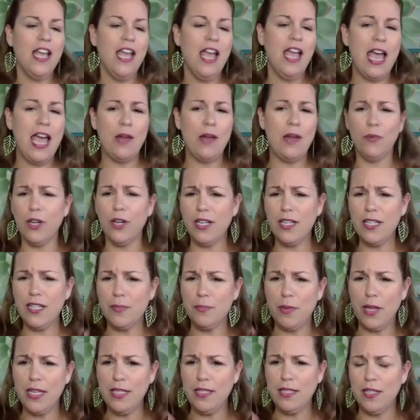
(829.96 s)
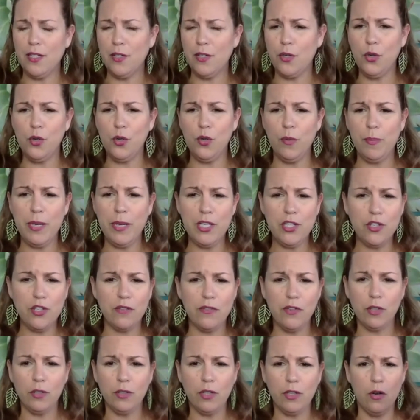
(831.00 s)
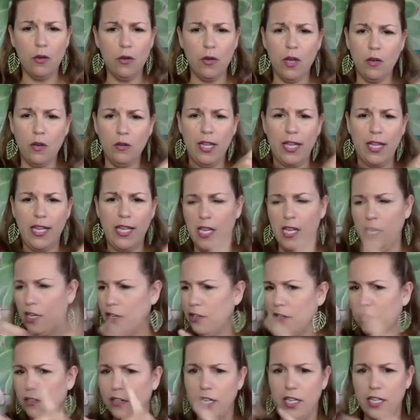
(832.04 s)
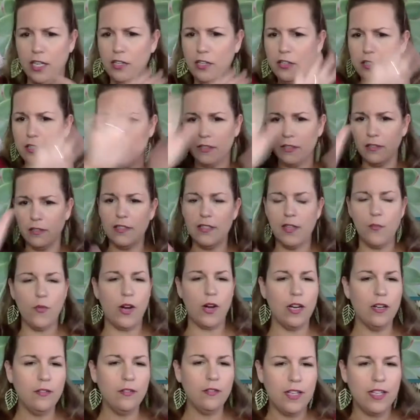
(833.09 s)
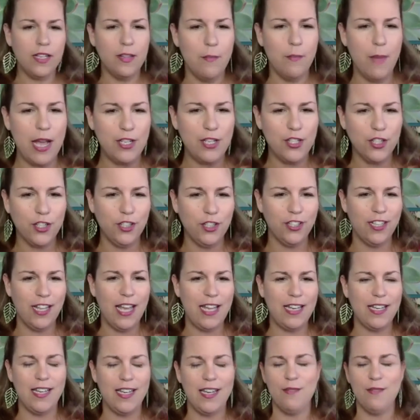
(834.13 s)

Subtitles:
And we're going to splice in a cool picture of your logo like here or somewhere in the magical editing